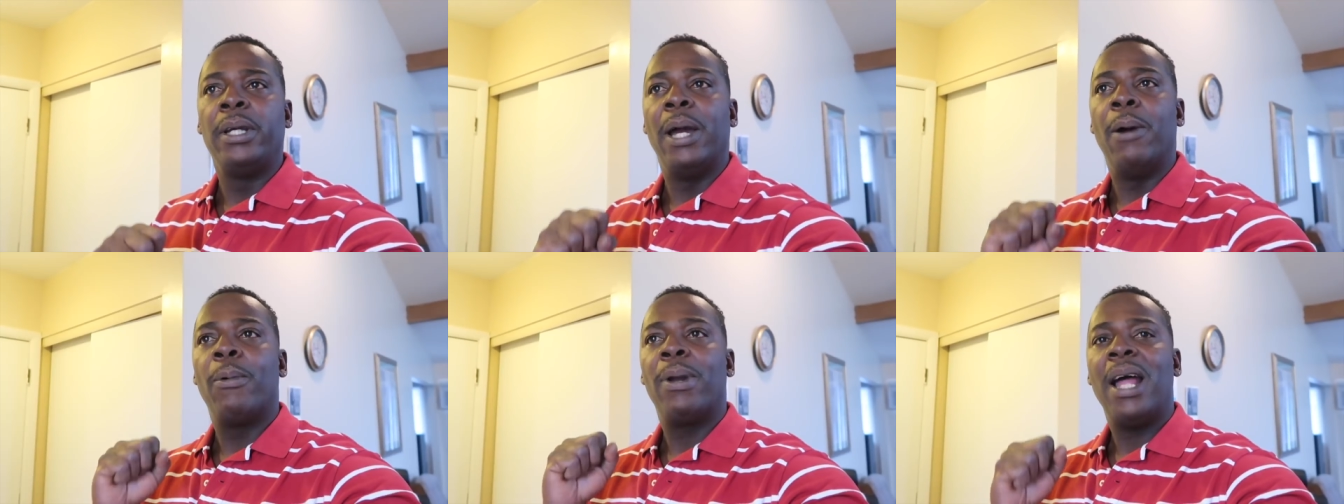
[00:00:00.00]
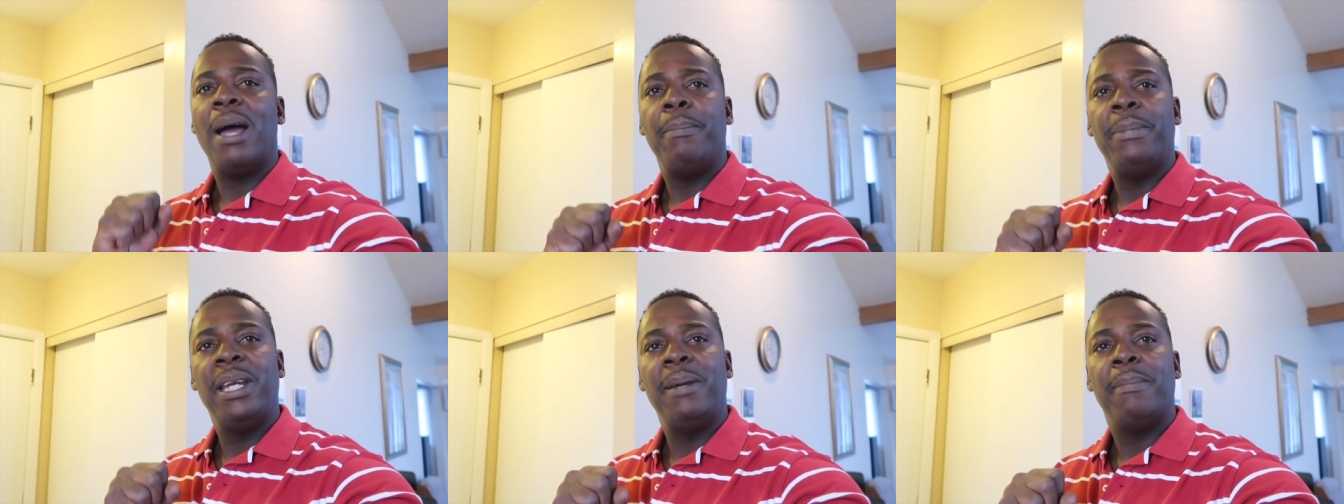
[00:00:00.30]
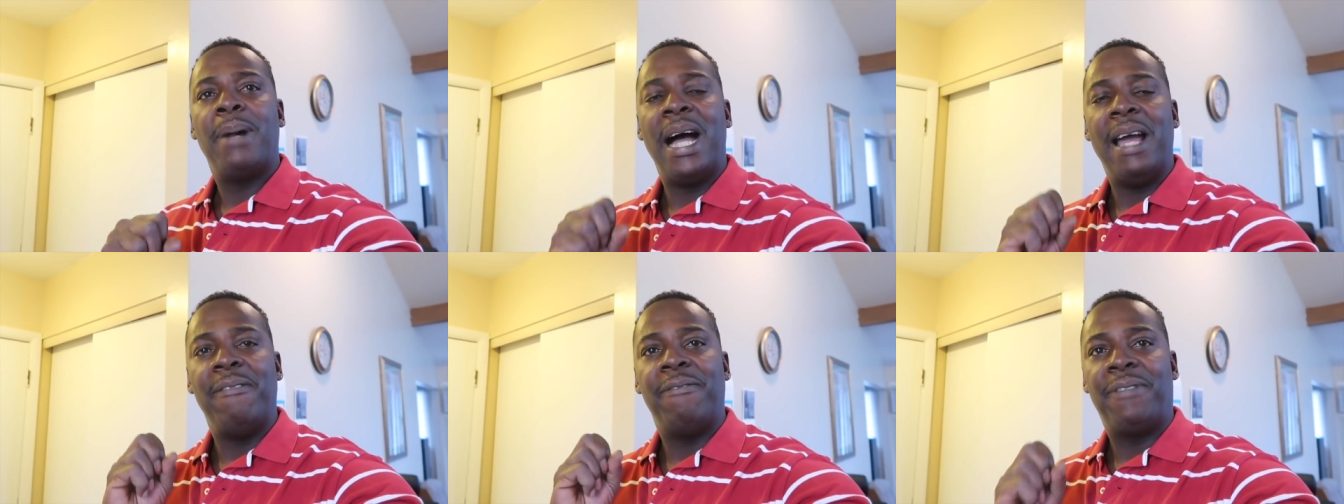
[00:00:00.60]
And what I
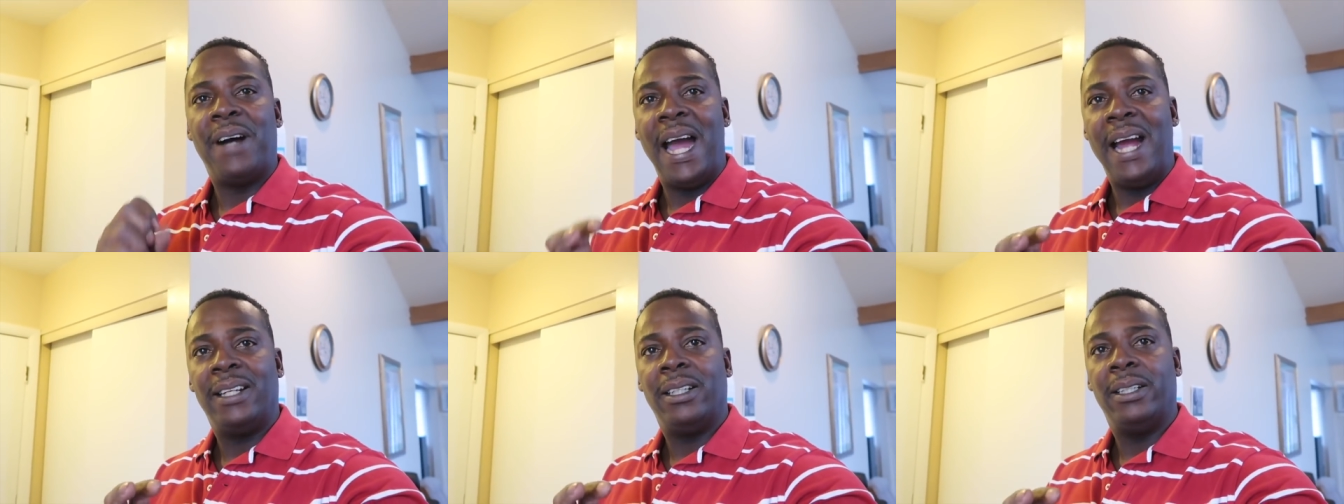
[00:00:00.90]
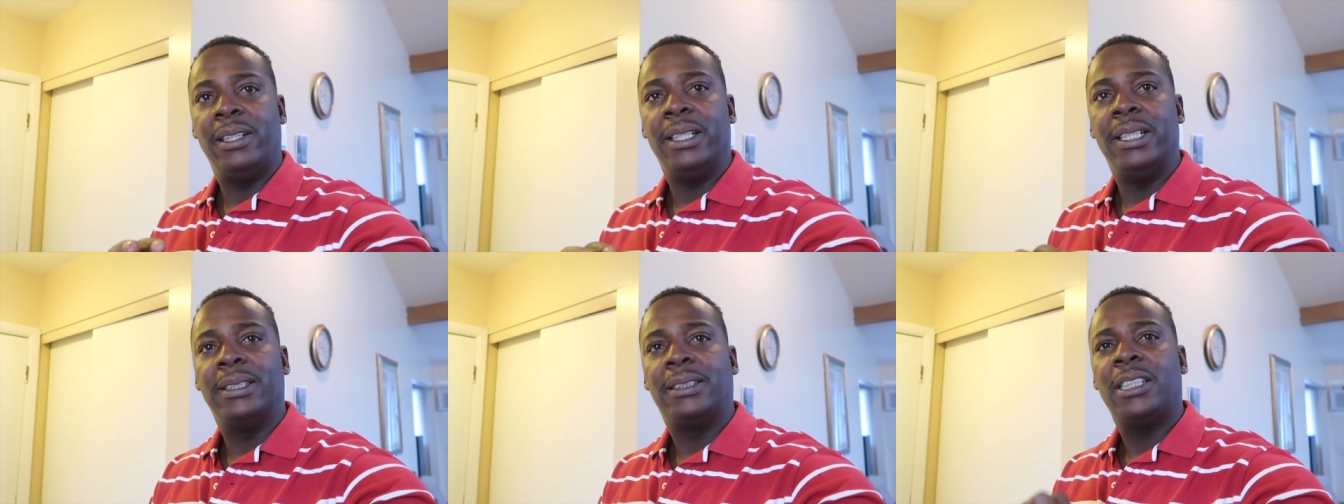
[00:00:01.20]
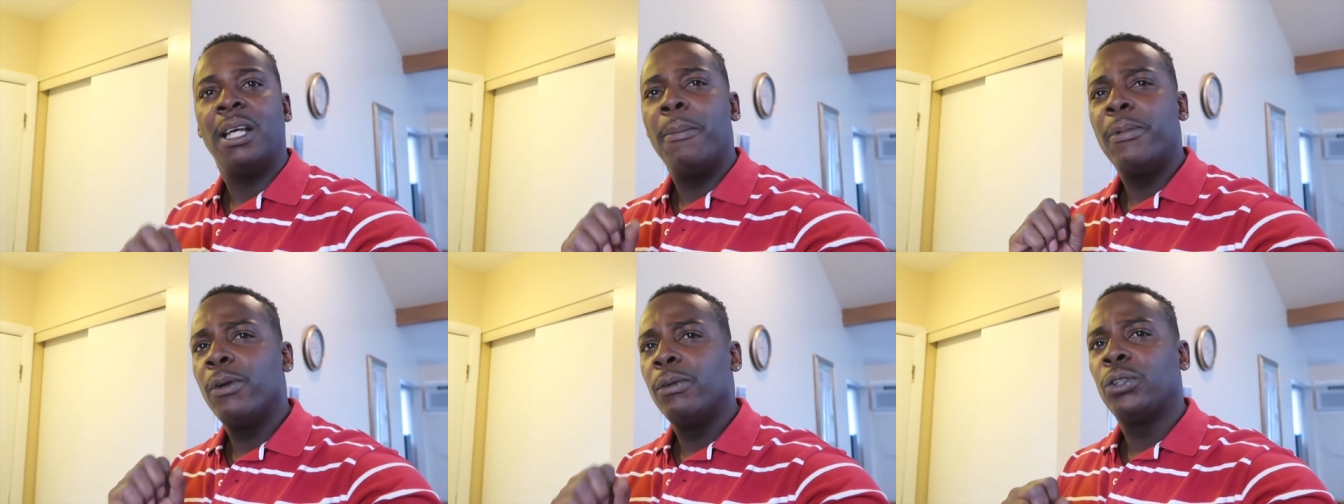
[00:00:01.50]
mean by violent
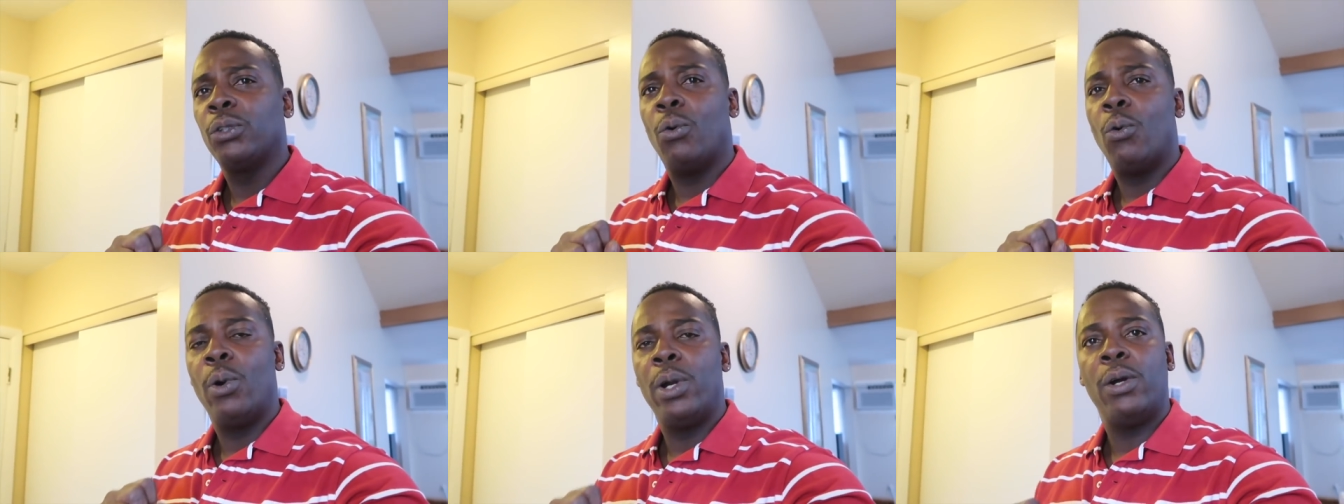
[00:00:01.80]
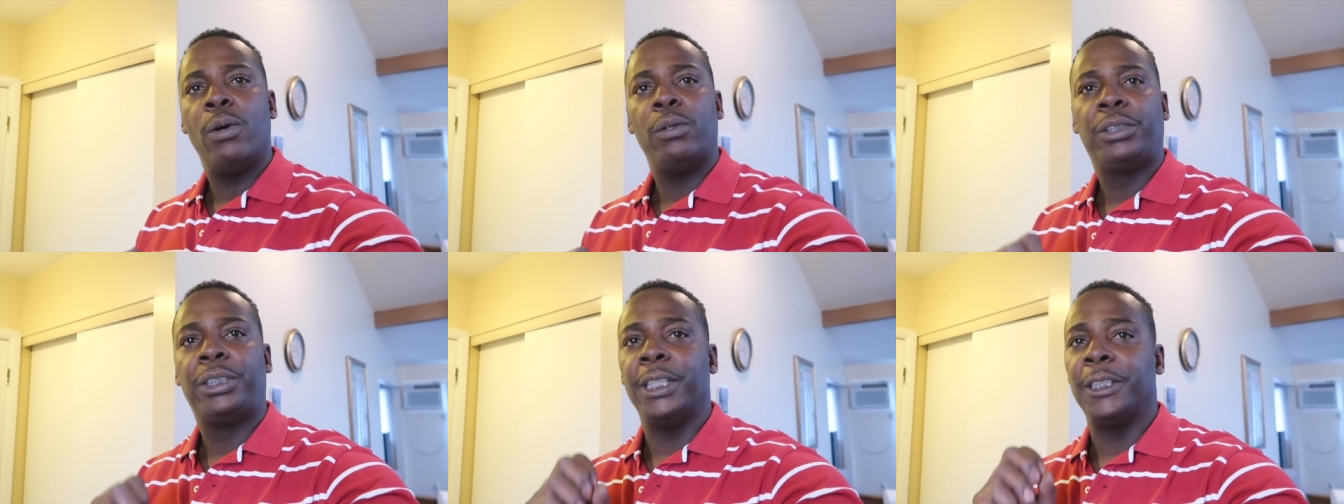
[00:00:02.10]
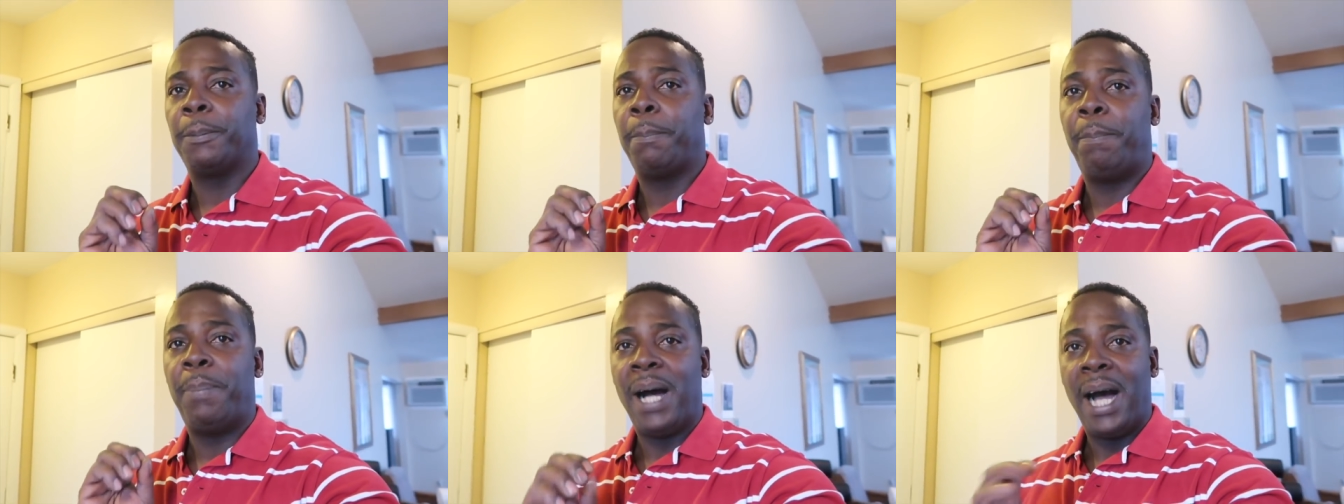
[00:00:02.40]
is some of those oils
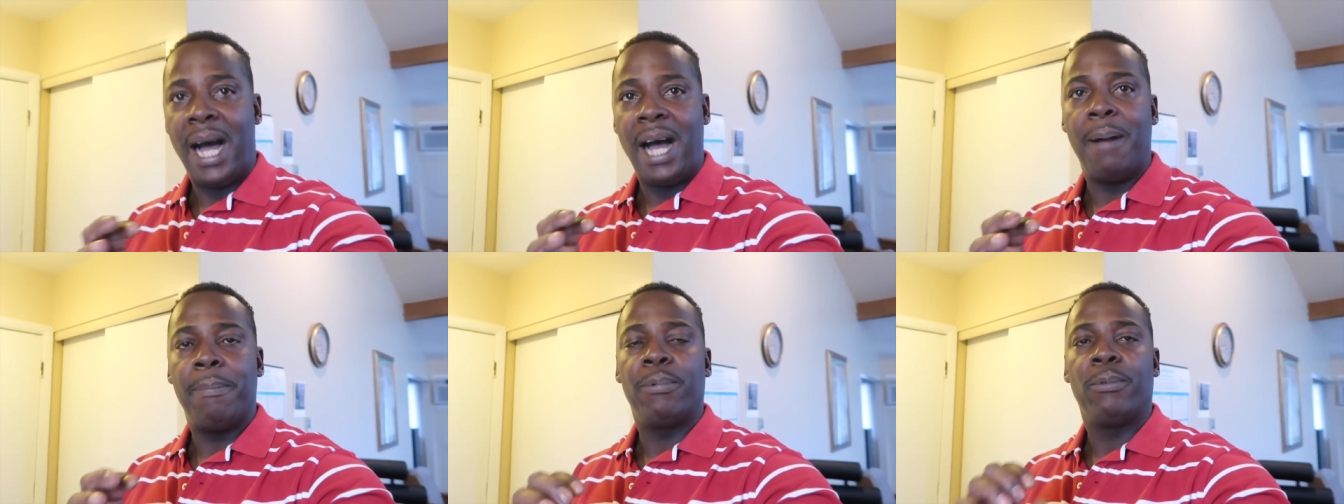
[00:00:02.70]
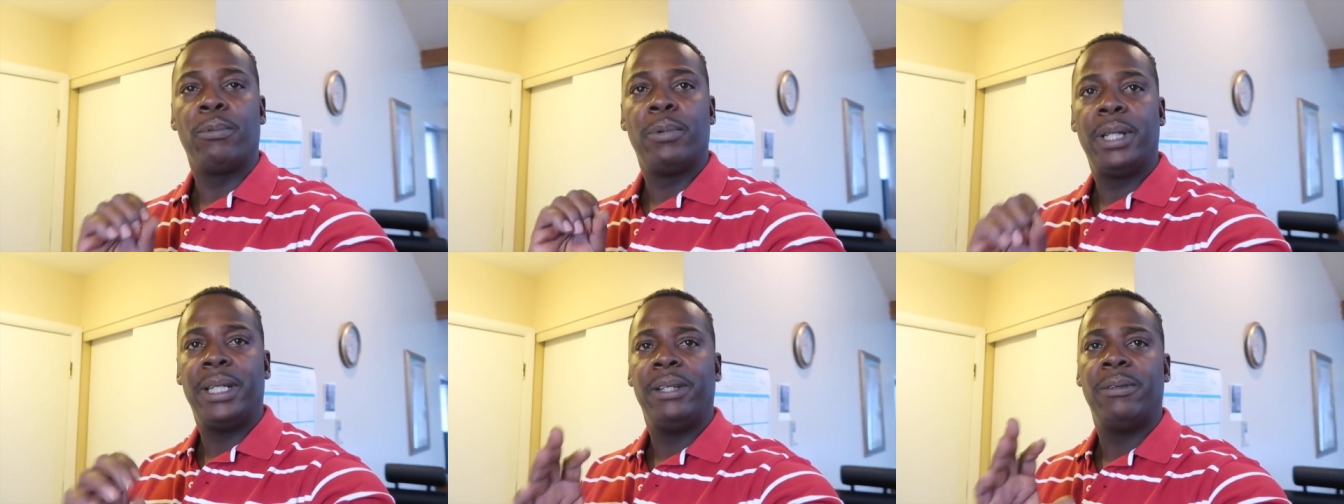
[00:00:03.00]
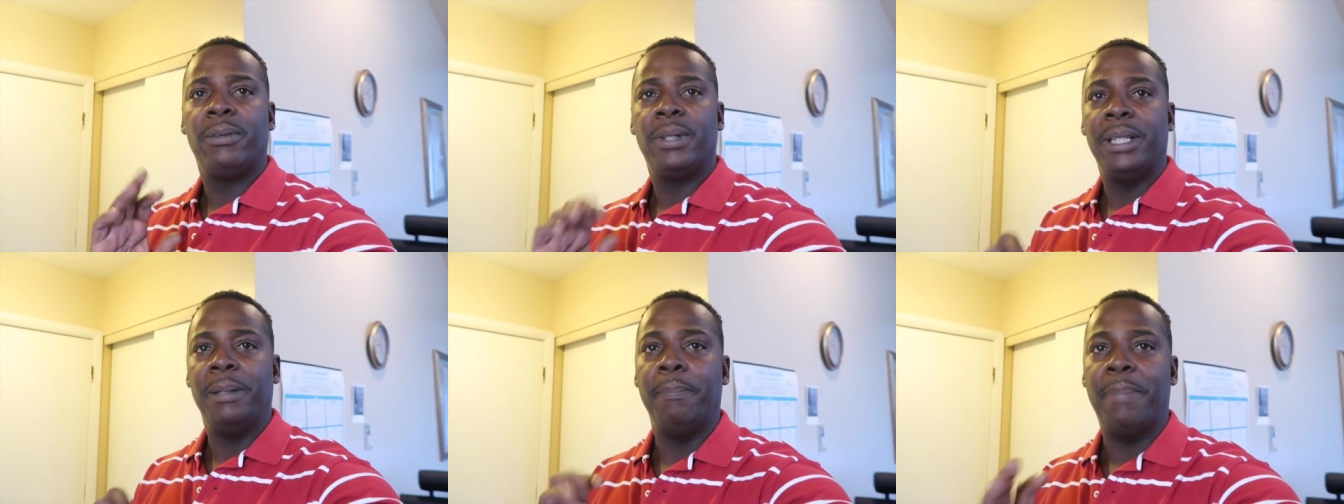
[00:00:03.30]
just pop
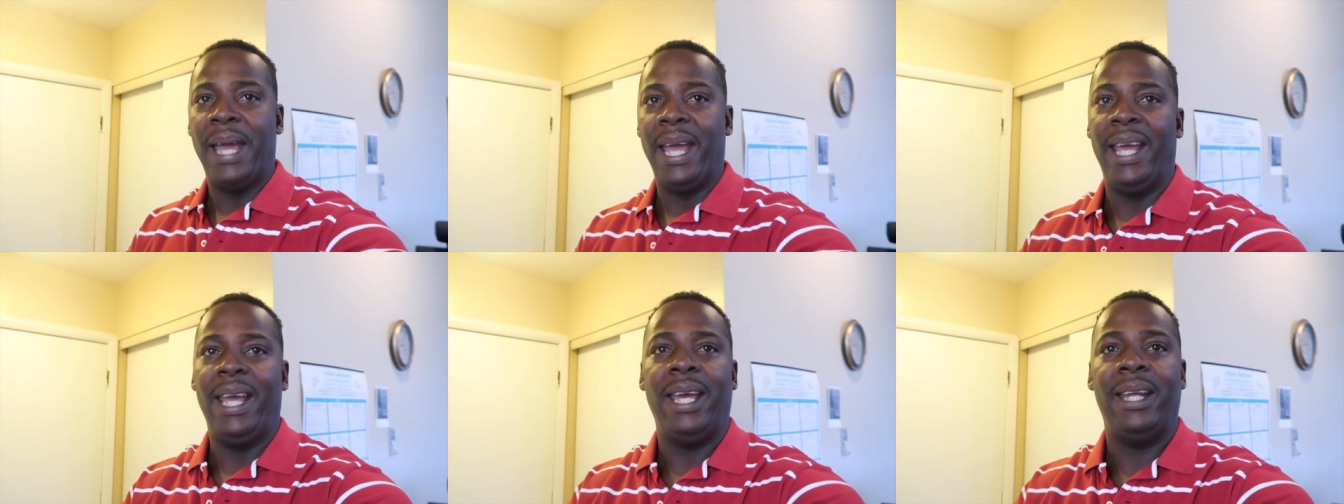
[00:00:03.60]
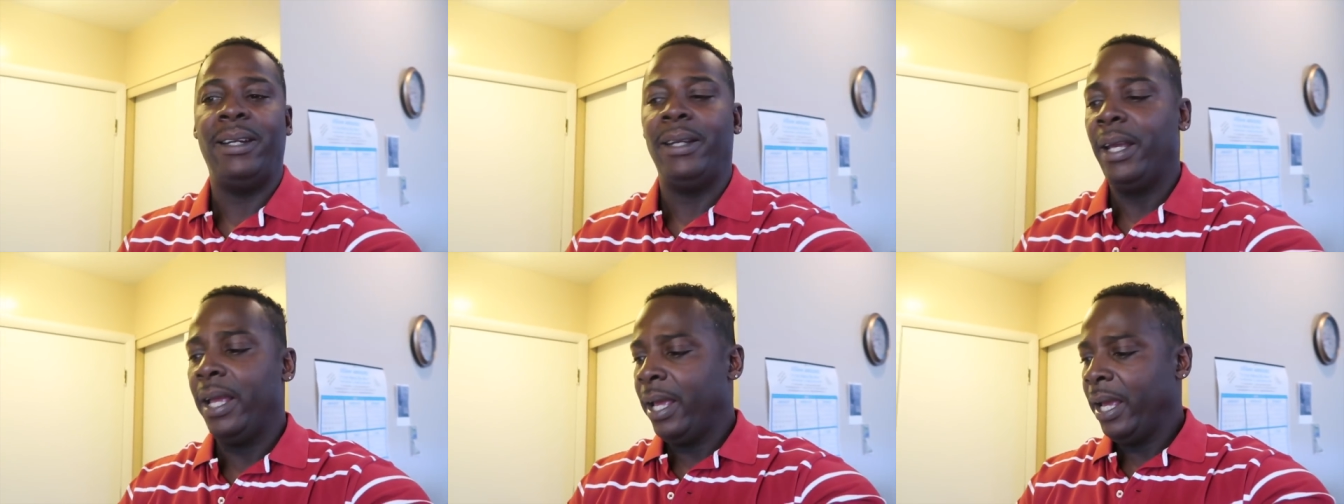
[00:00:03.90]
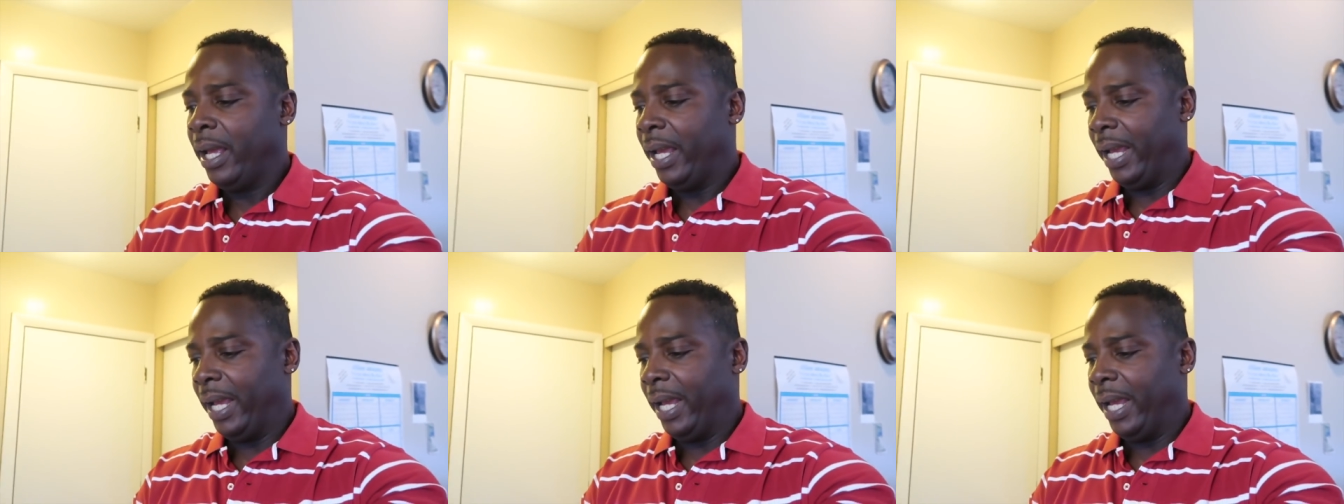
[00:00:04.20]
really, really bad.